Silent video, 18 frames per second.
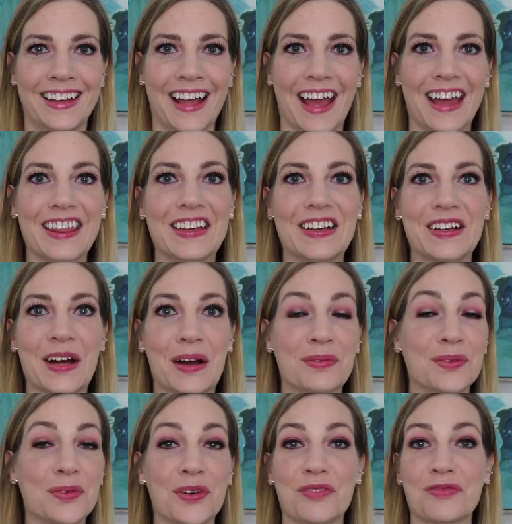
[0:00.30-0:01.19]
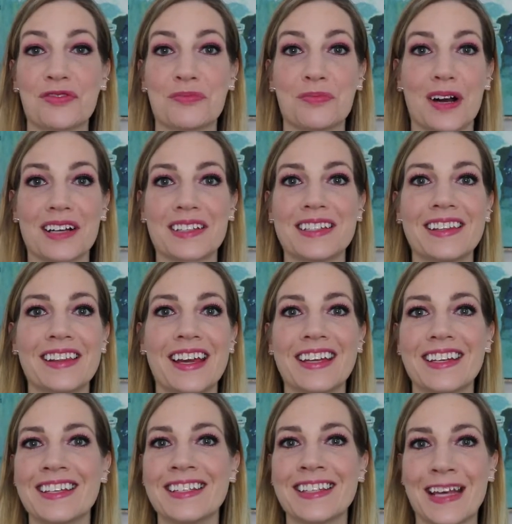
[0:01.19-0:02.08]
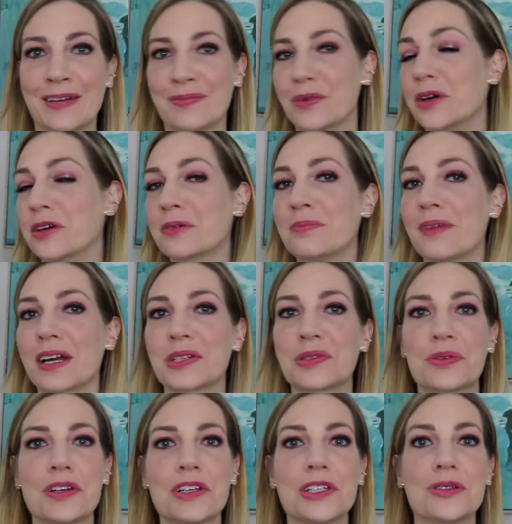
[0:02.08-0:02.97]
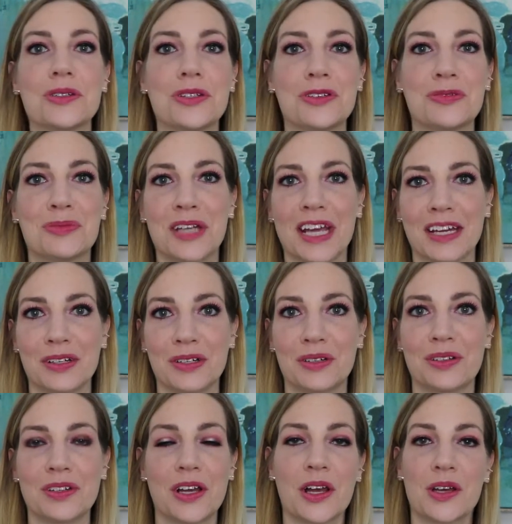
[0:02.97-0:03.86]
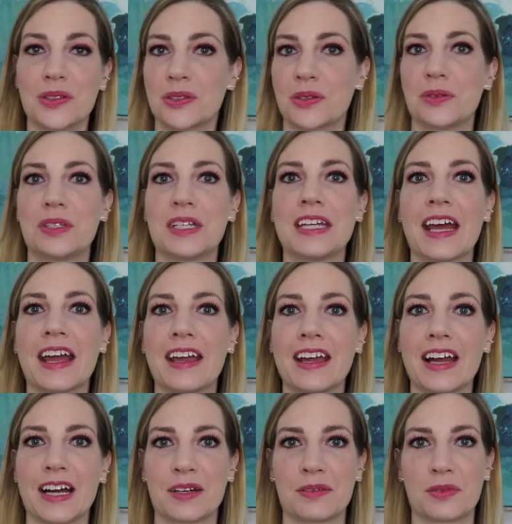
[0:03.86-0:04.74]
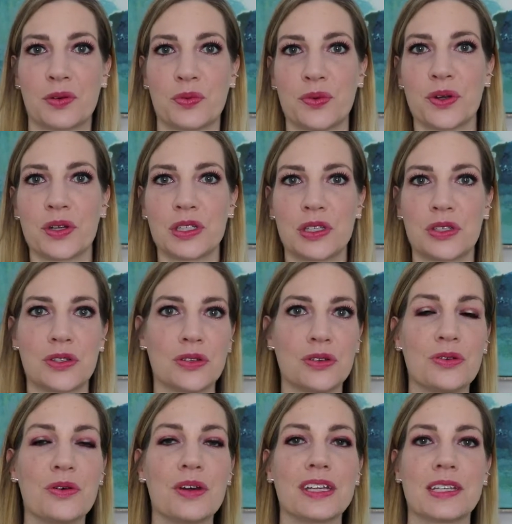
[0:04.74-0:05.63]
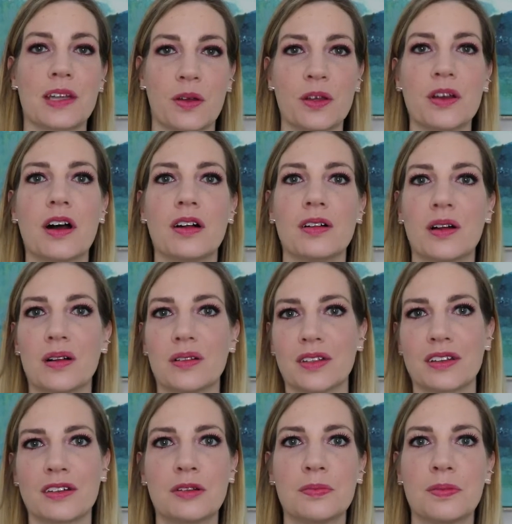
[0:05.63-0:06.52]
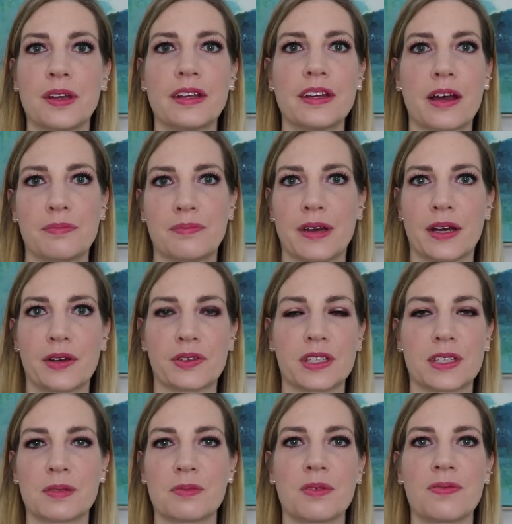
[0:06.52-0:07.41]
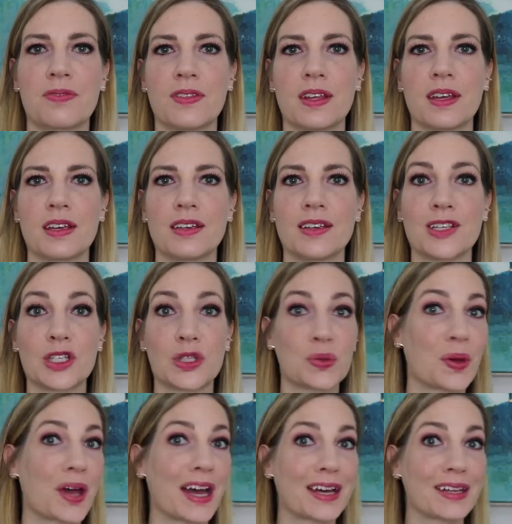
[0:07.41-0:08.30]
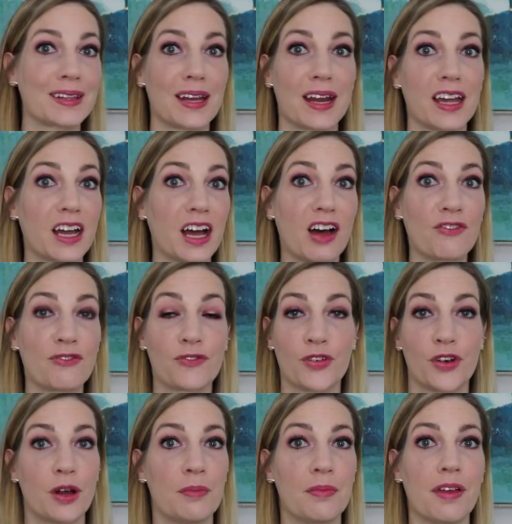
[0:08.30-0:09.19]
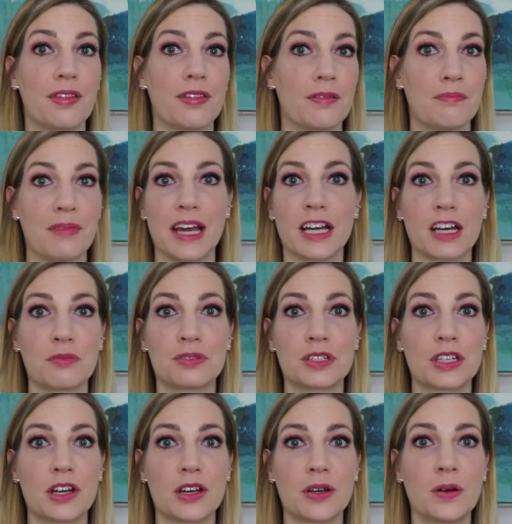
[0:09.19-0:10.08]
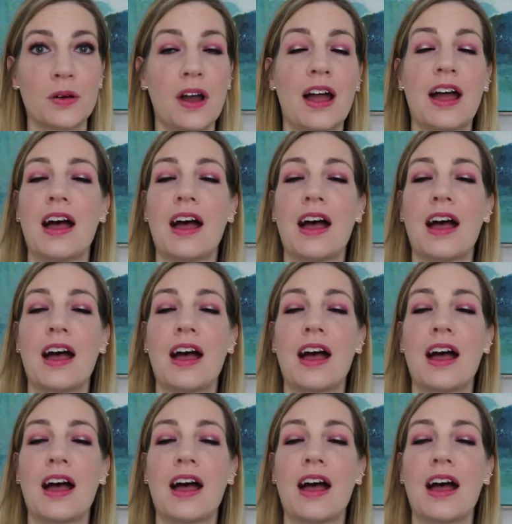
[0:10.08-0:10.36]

Hey there, I'm Lauren from Boxy Ladies and welcome back to our YouTube channel. So today I'm going to tell y'all a little bit about some of the swag that I got from the makeup show.